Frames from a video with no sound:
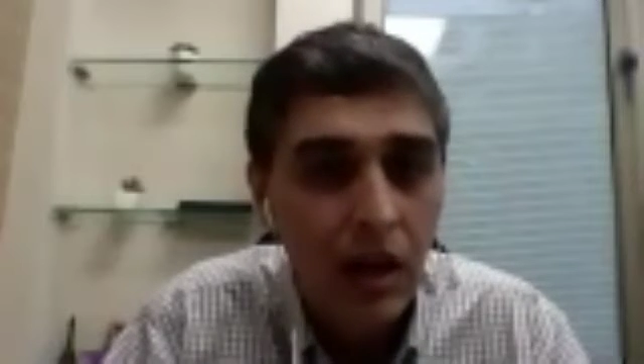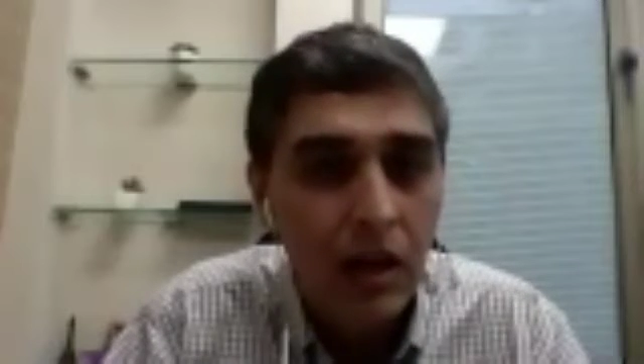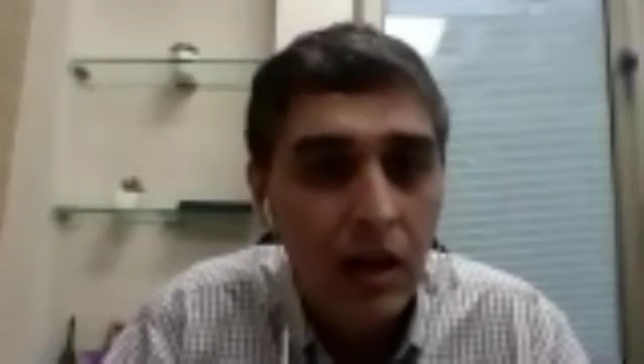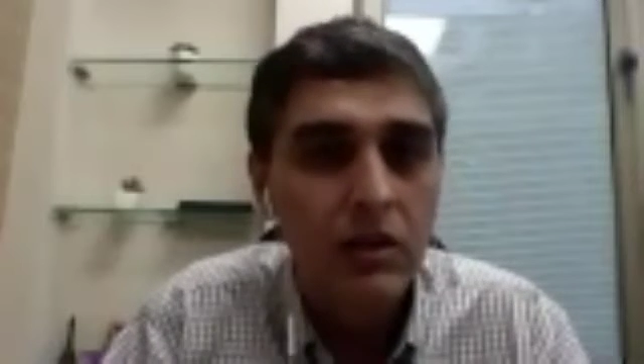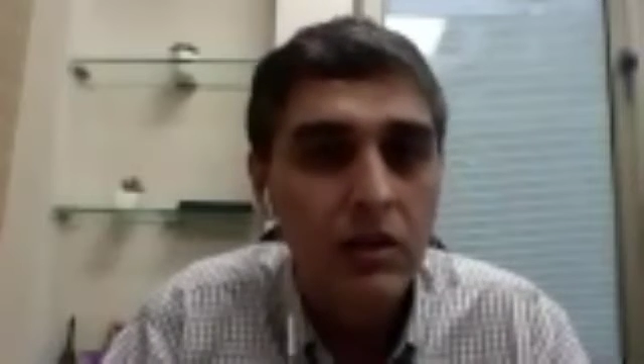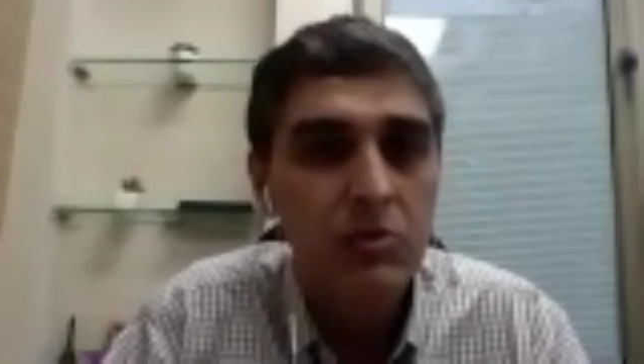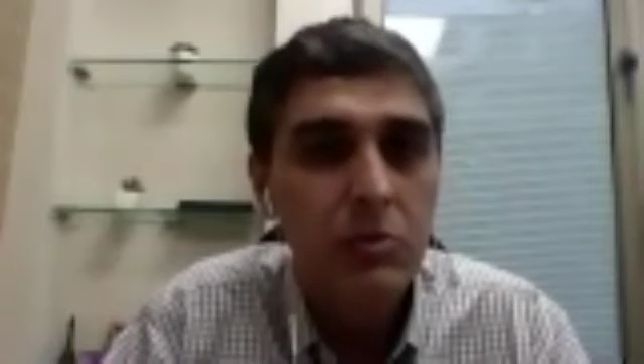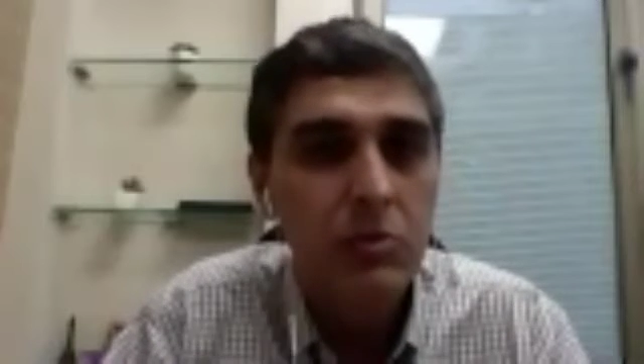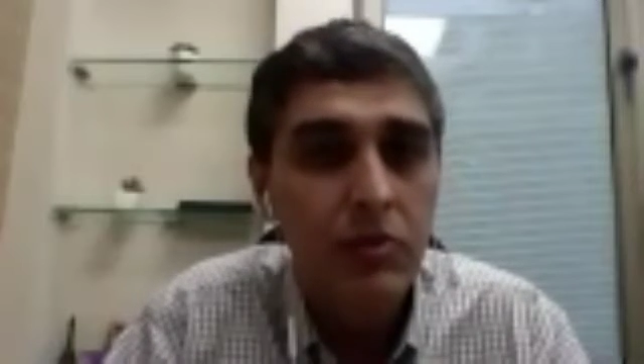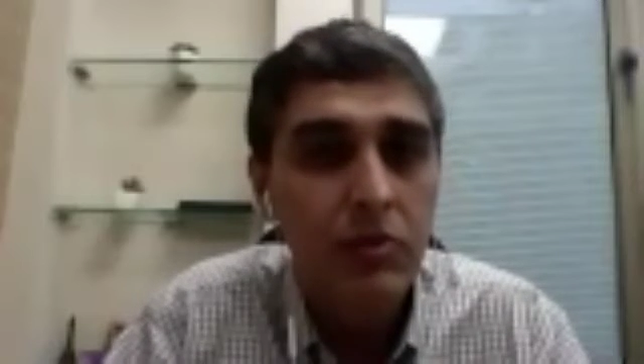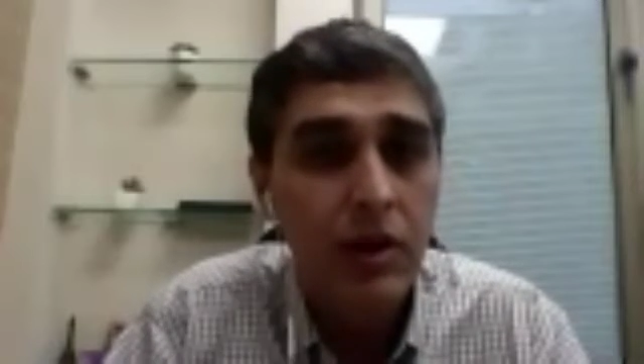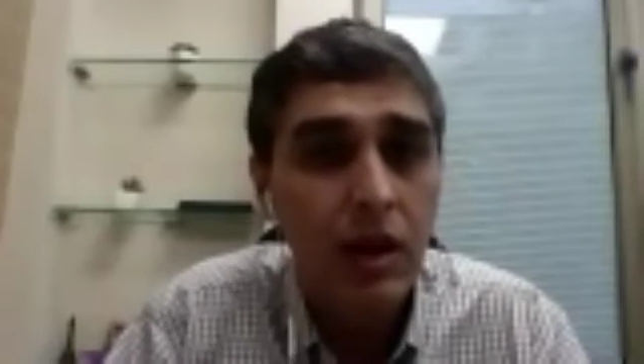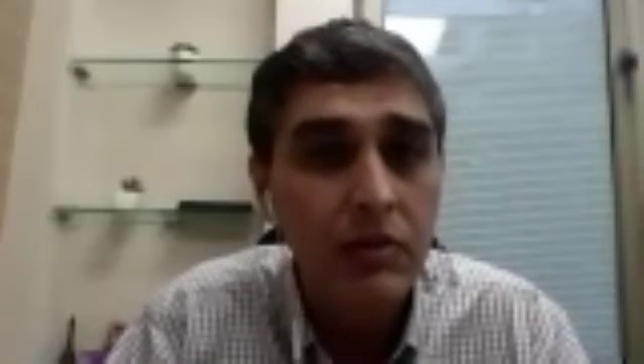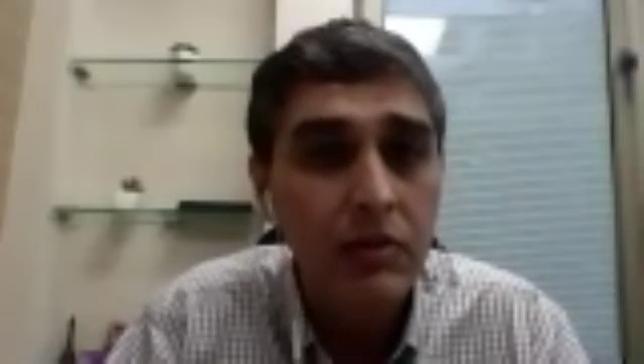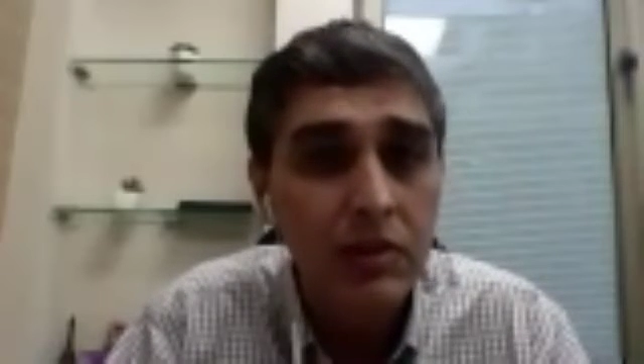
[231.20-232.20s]
curse me for
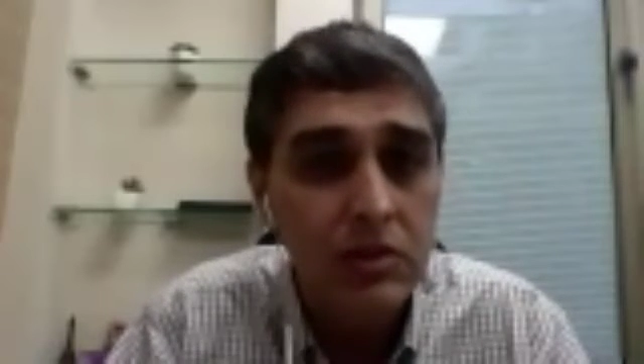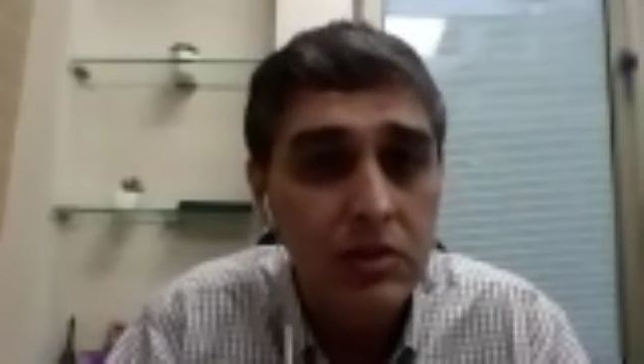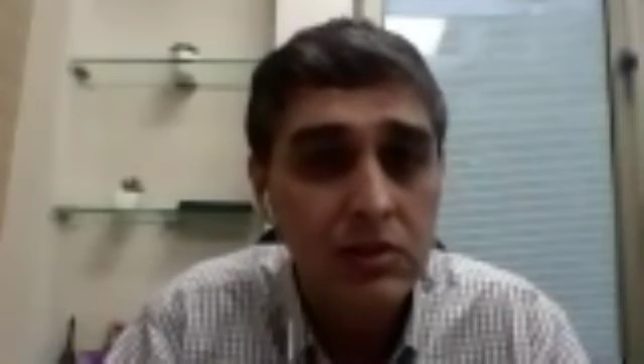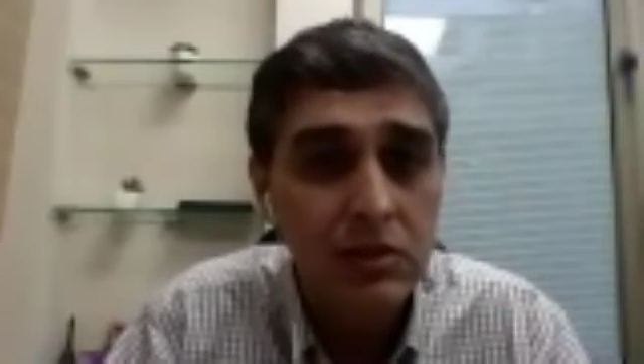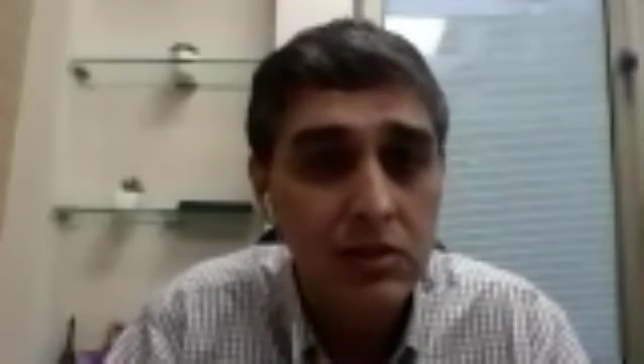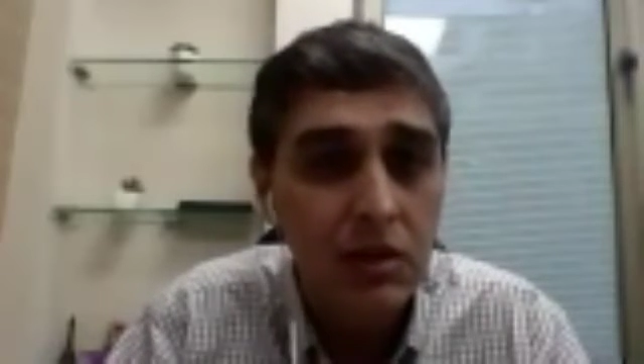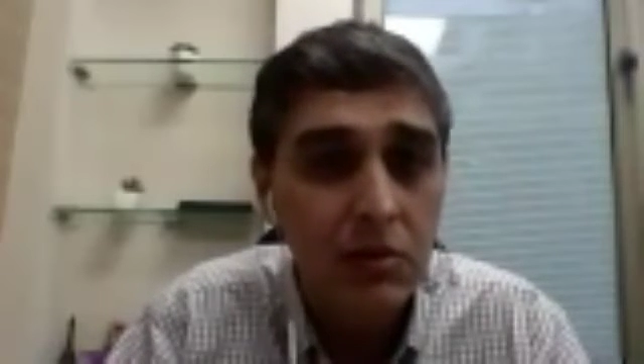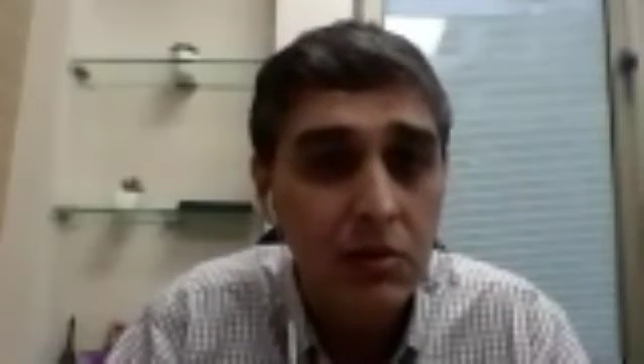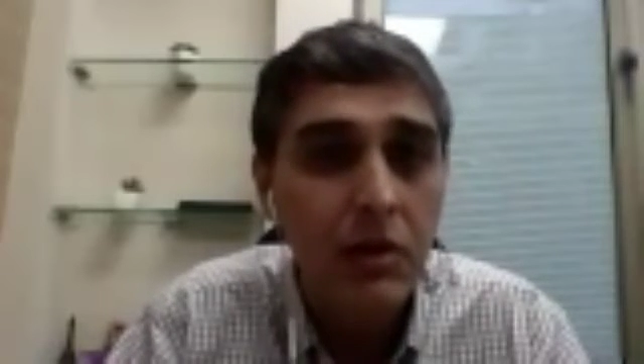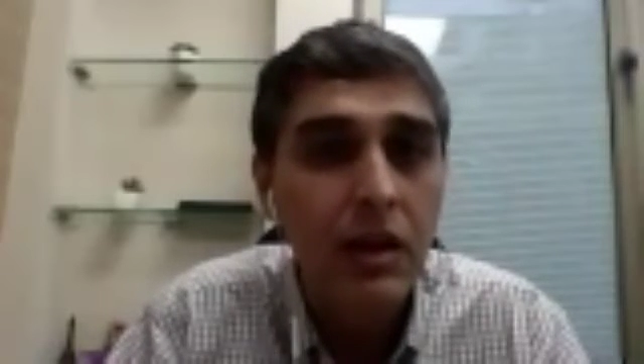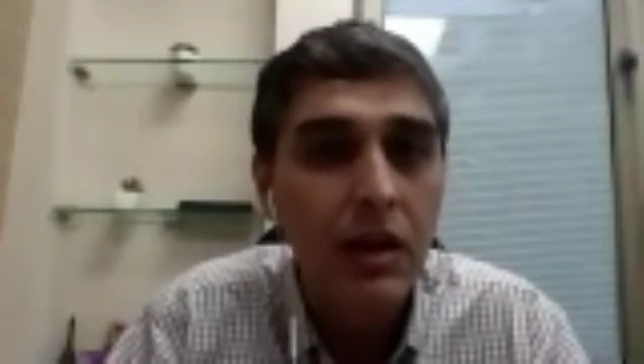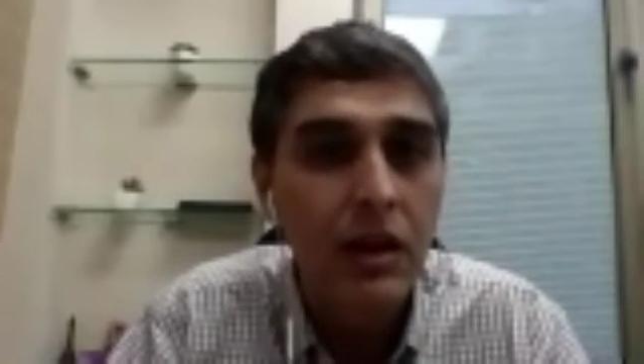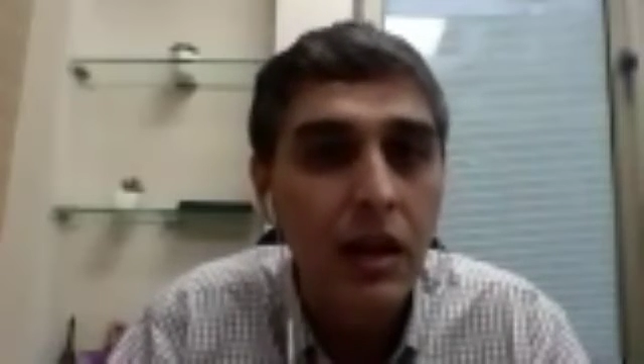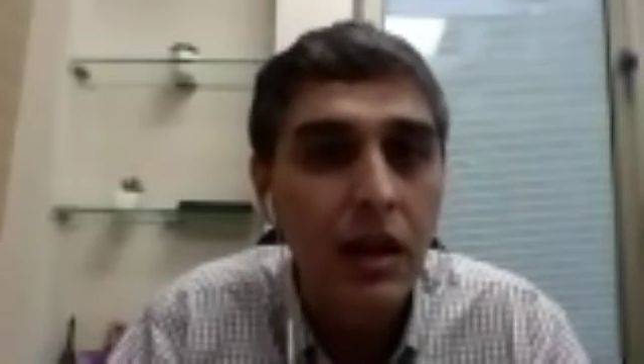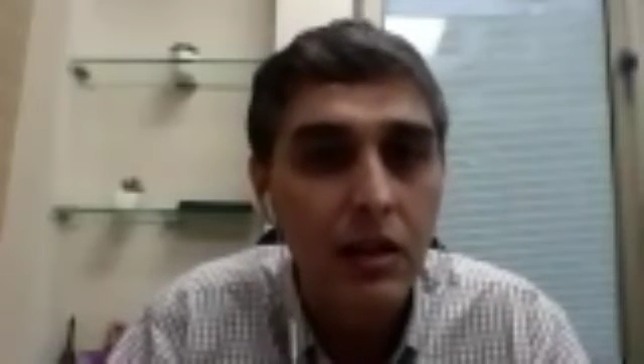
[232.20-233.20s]
having stretched the
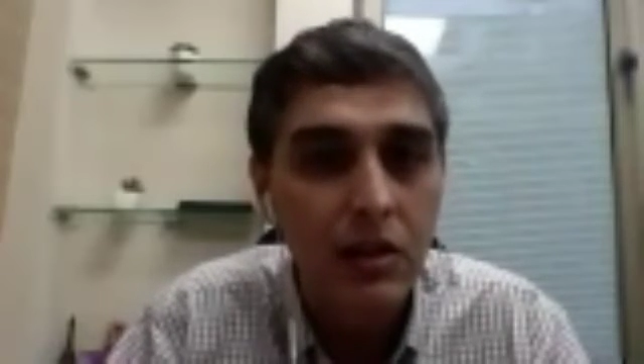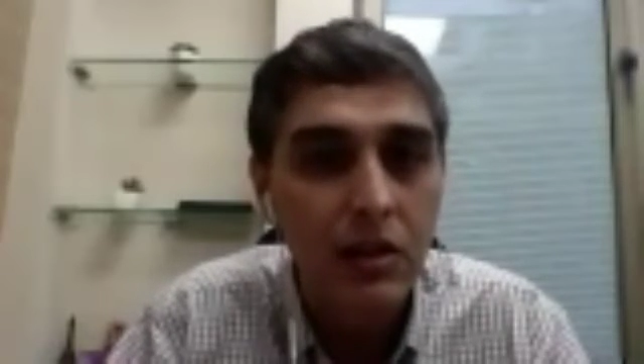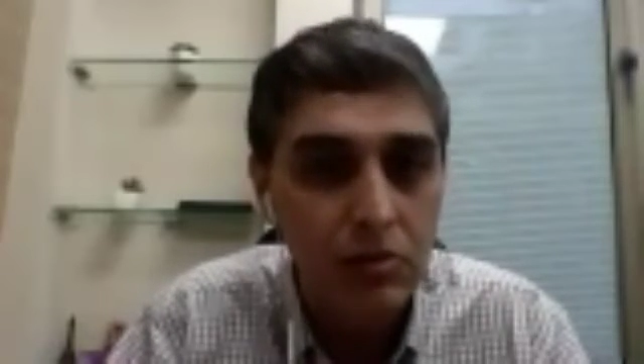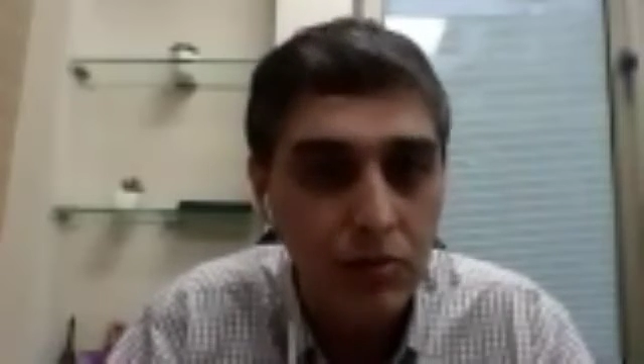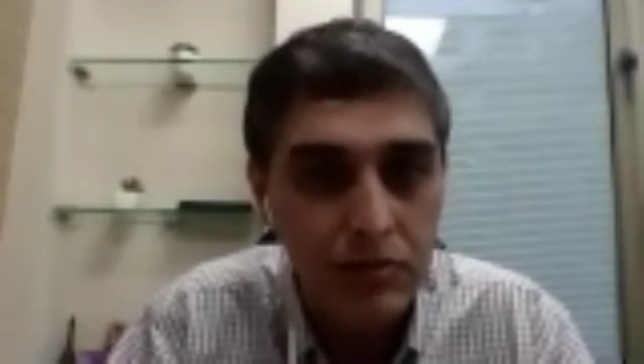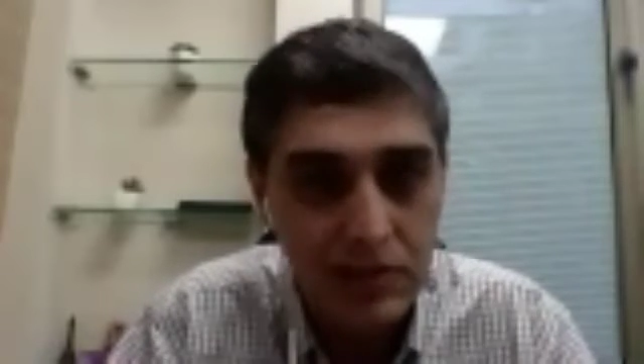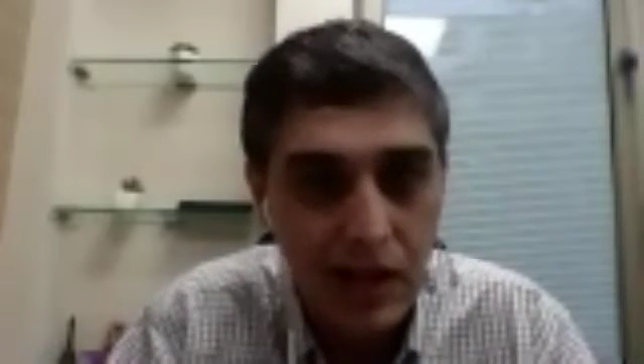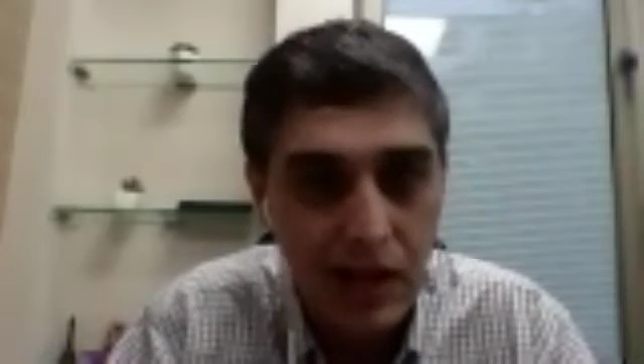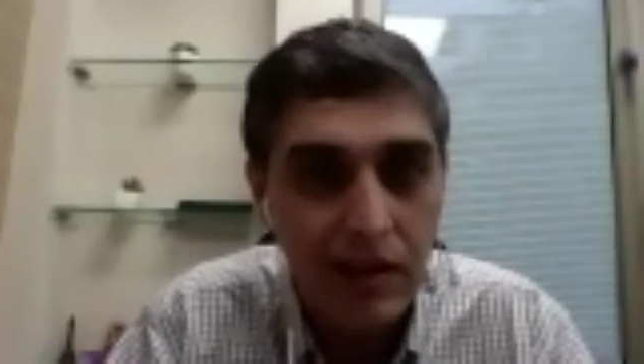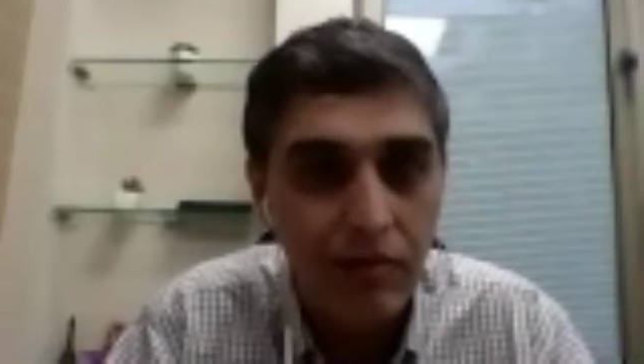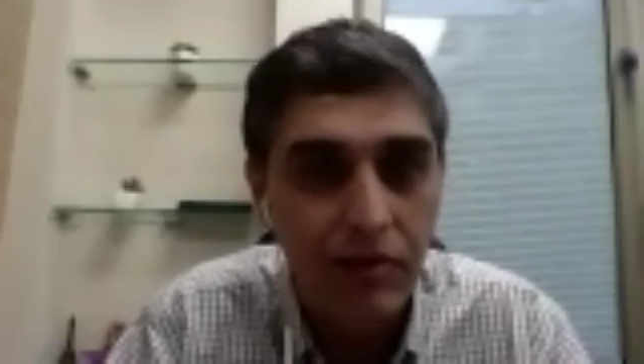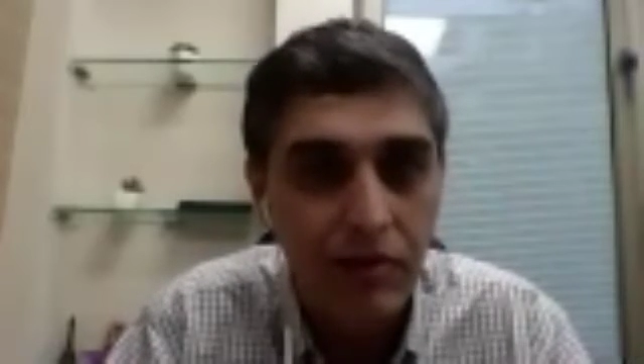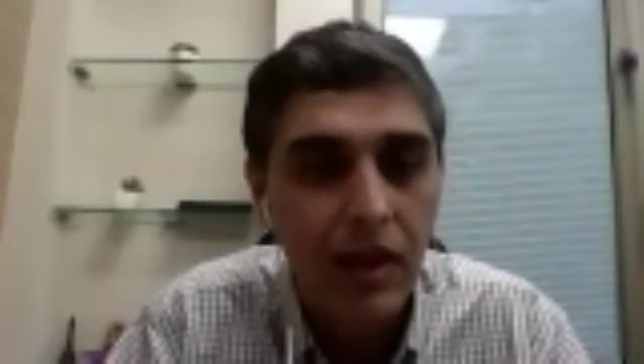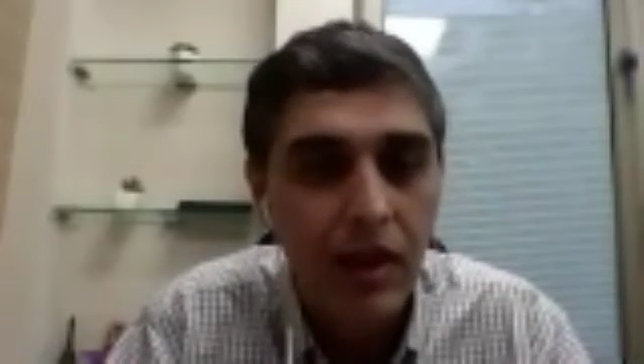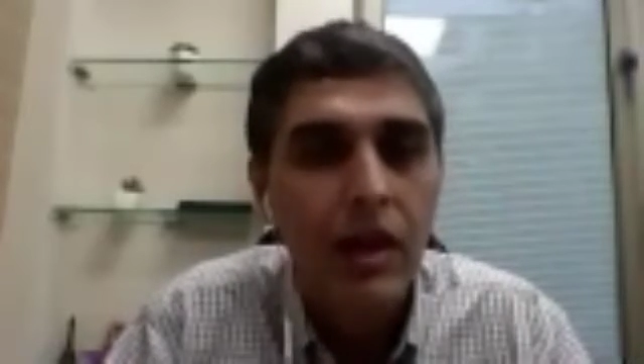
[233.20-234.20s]
remaining 10 years of his life.